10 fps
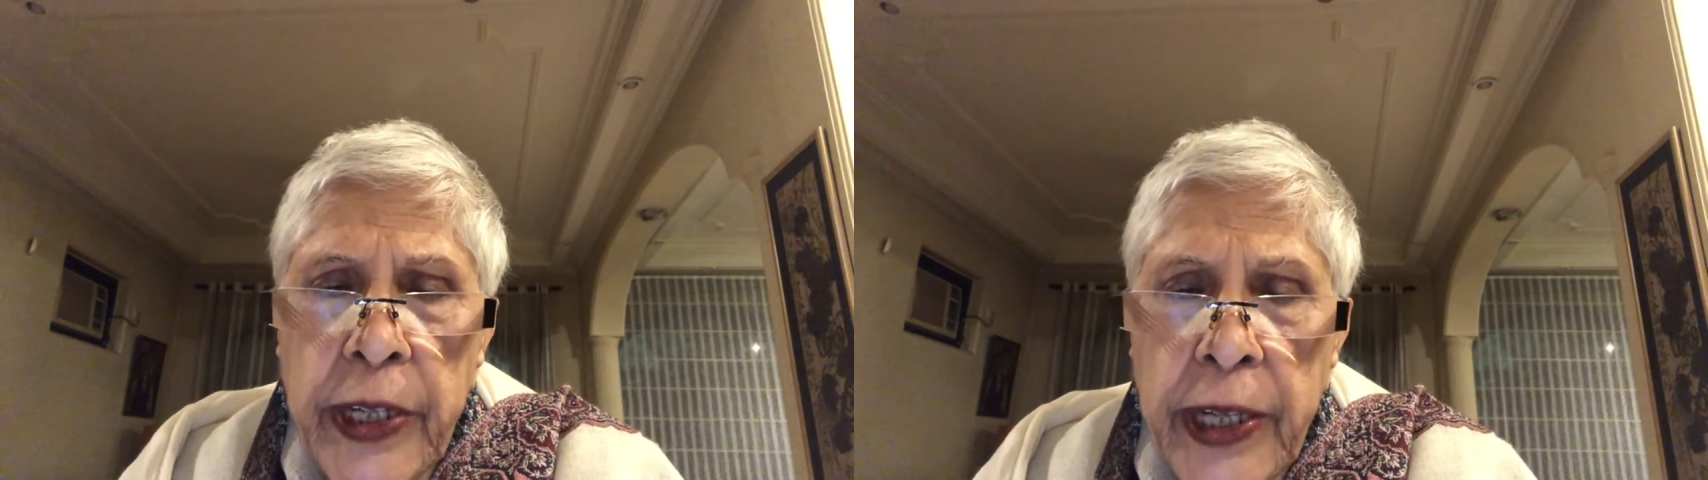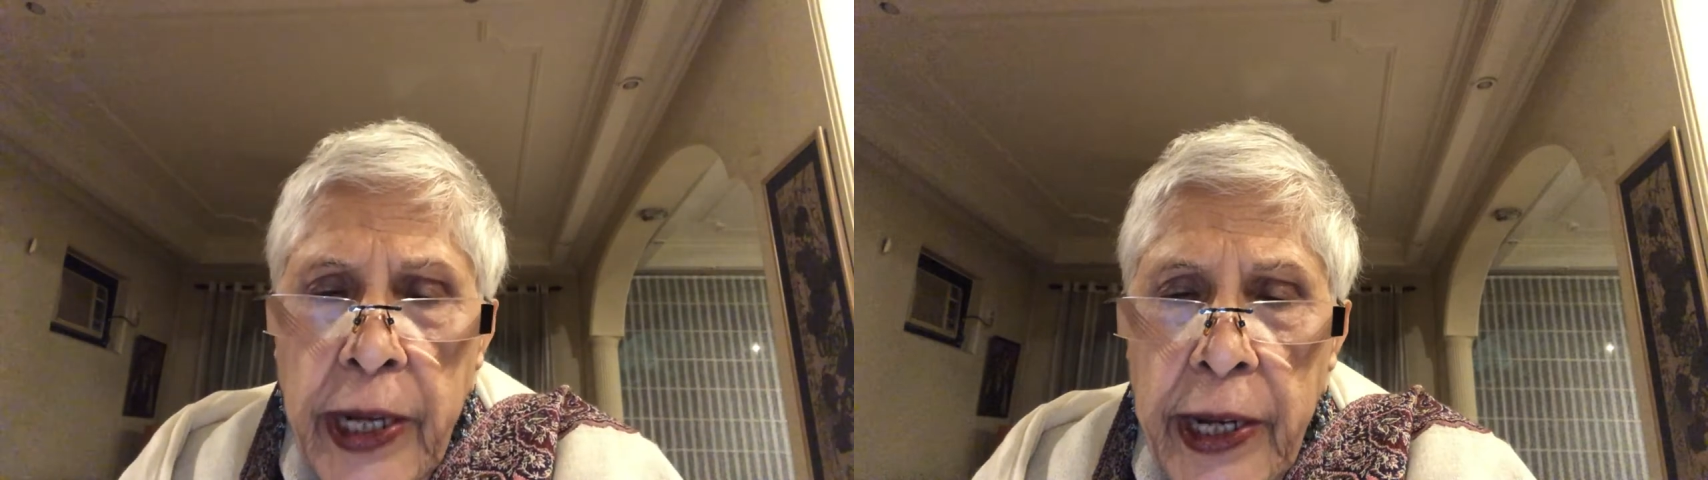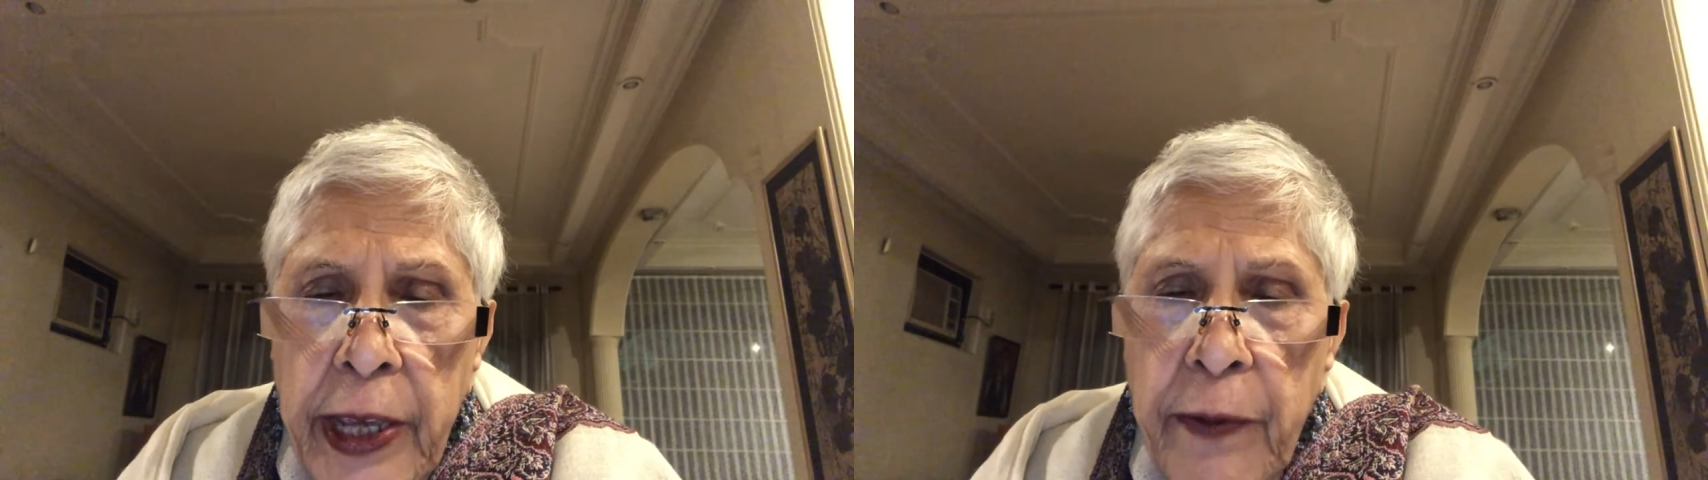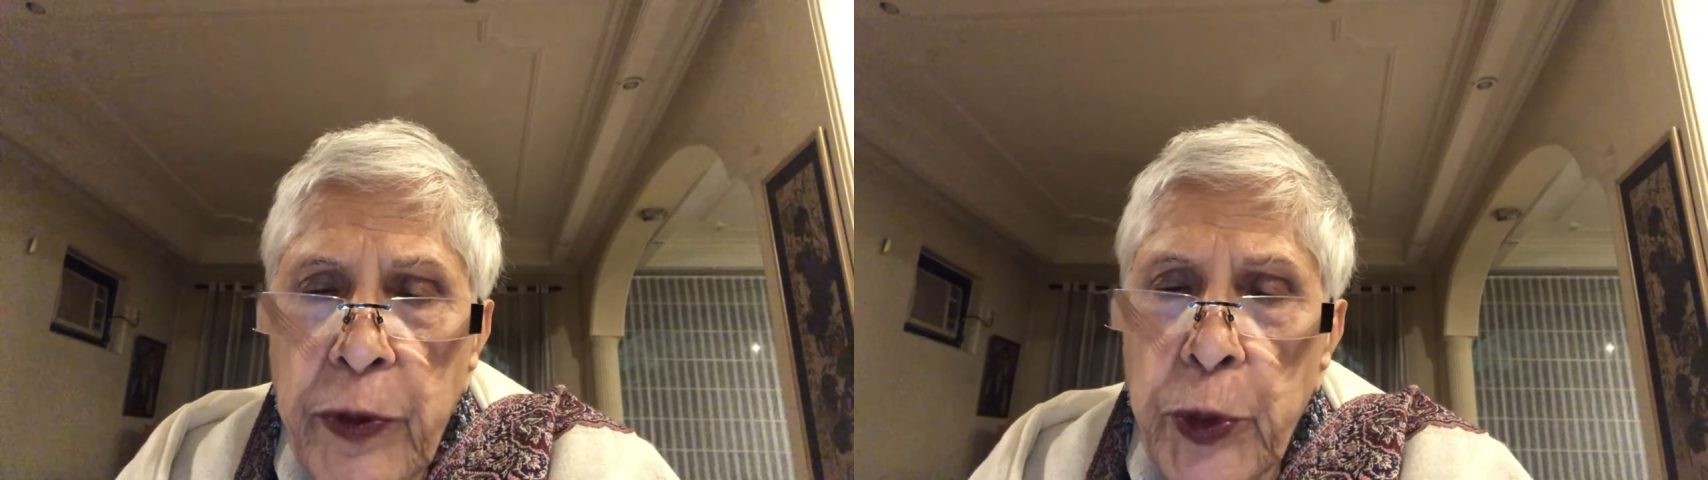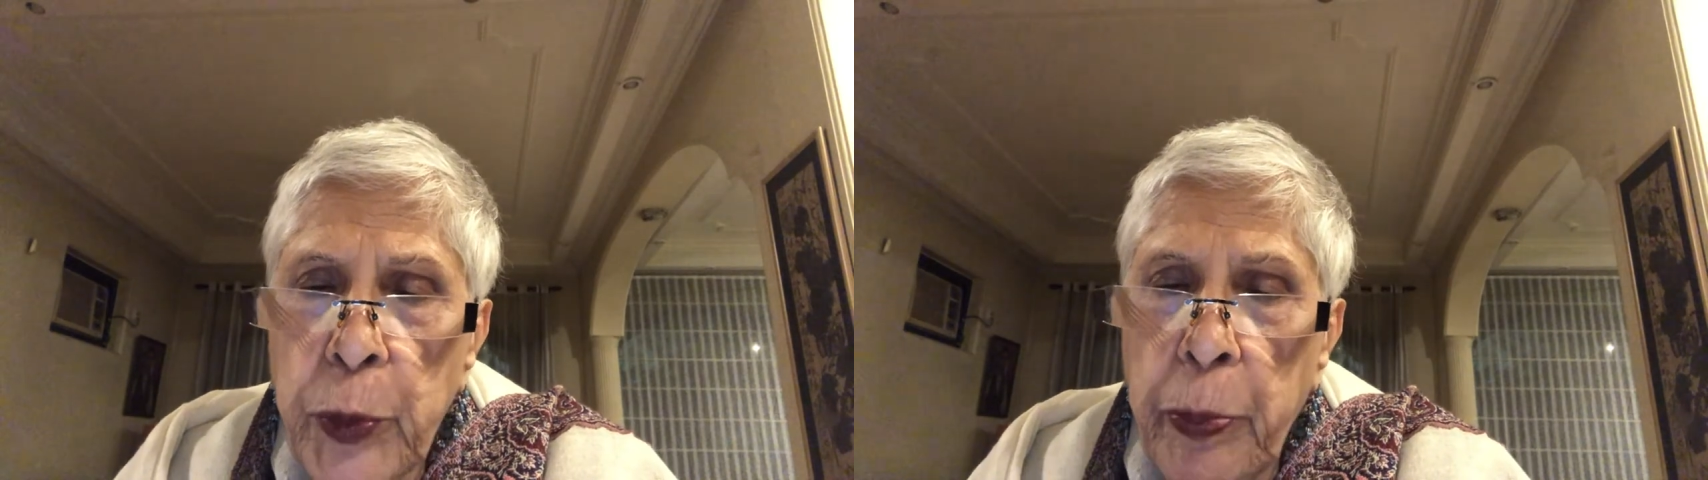tea
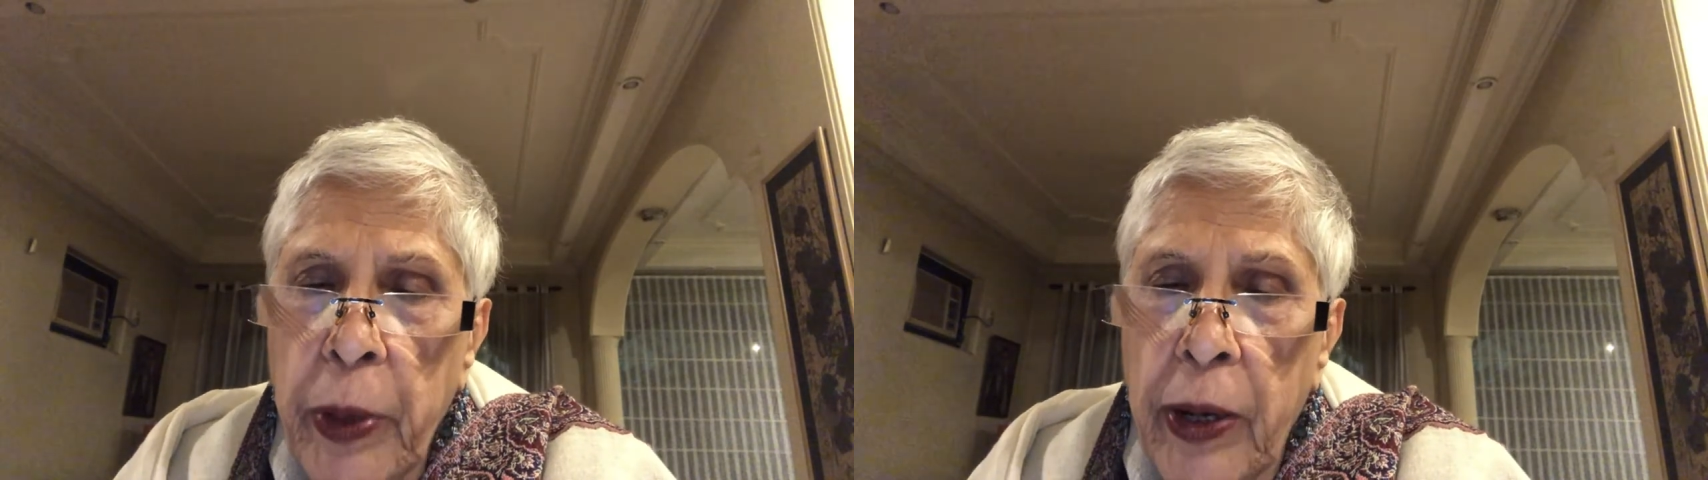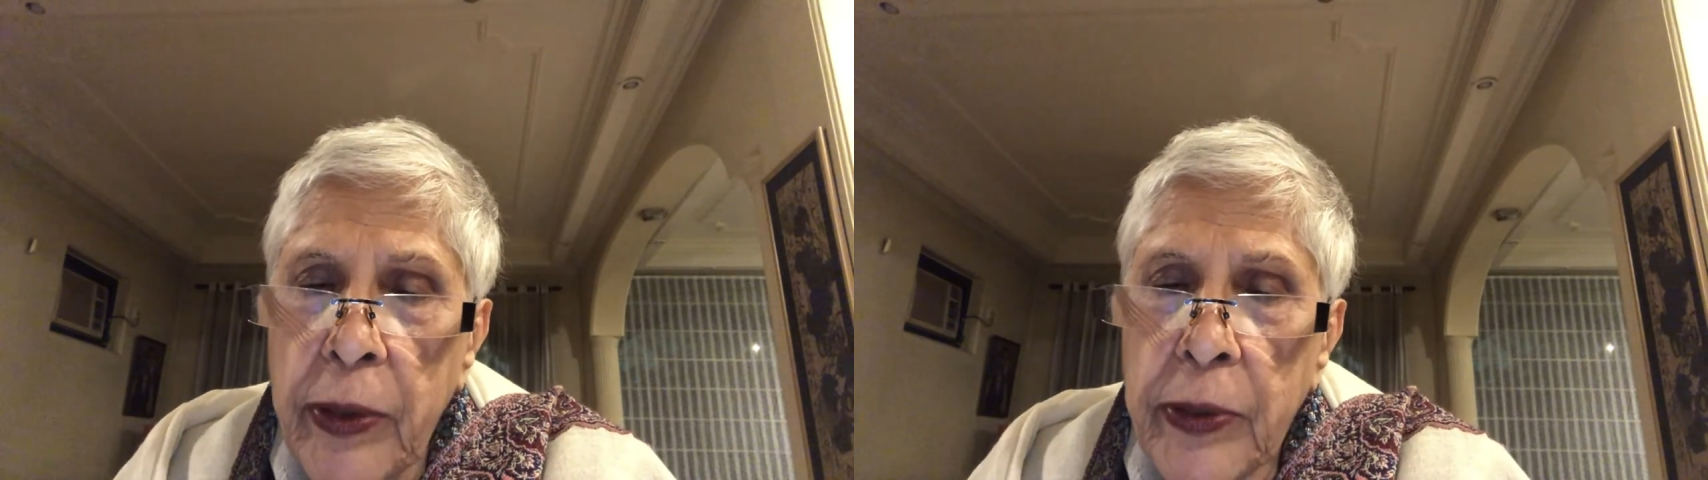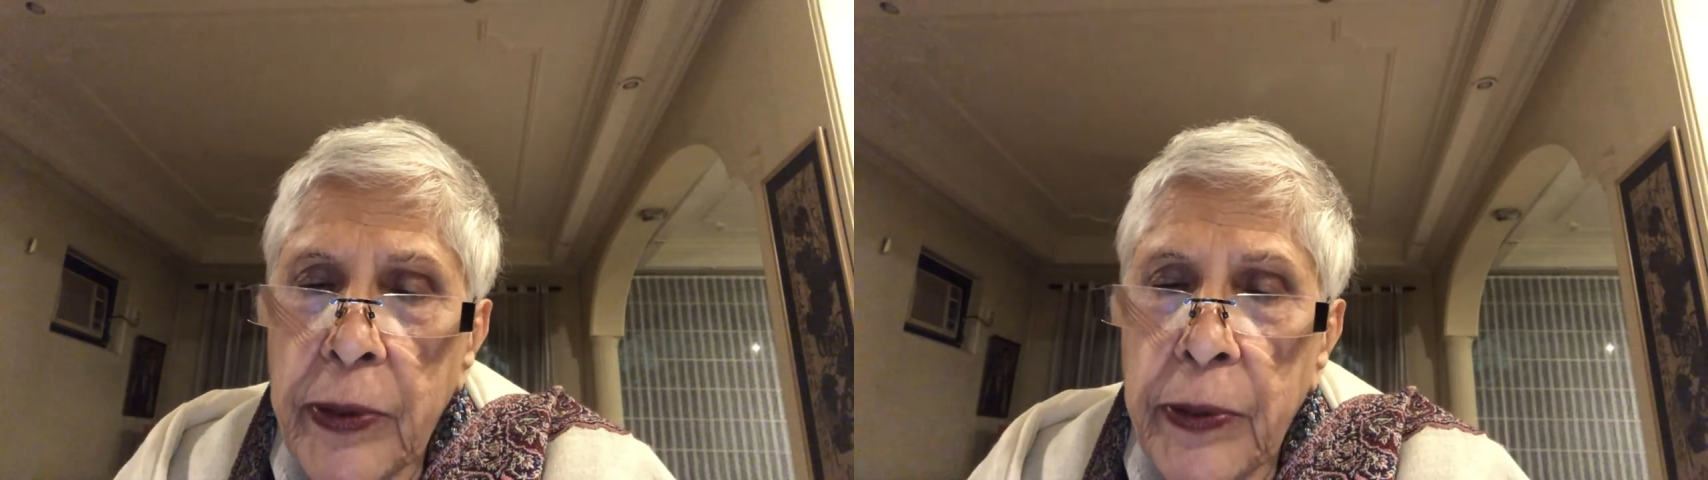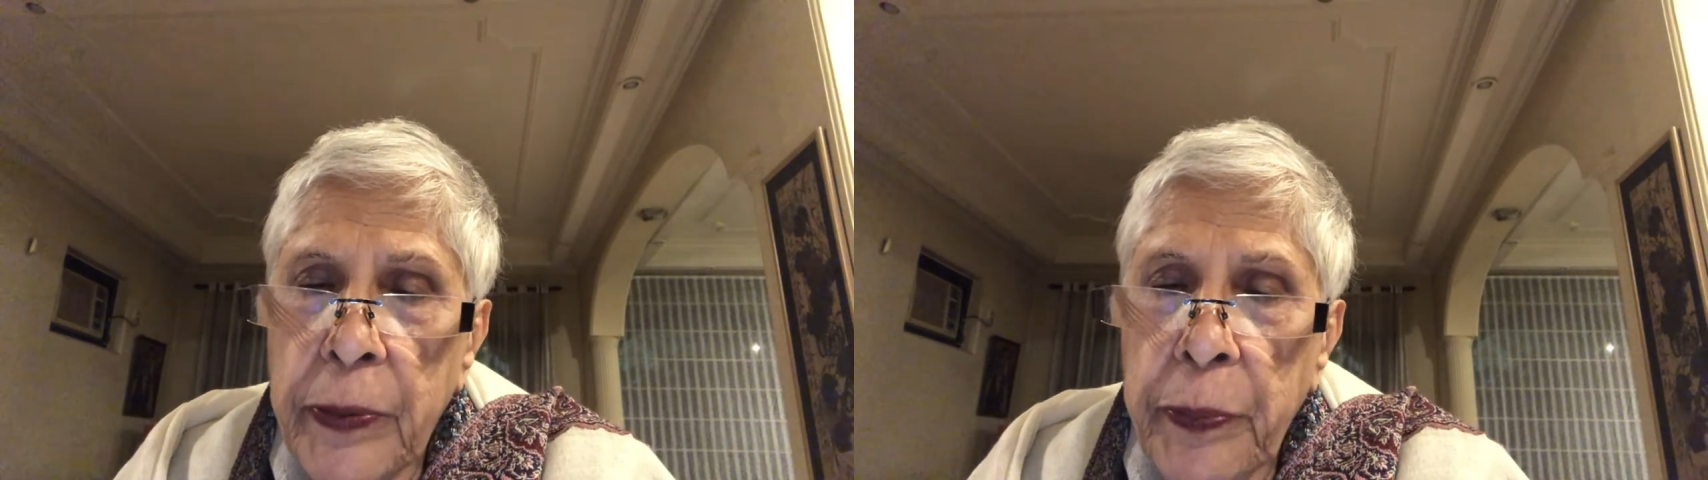leaves to pass.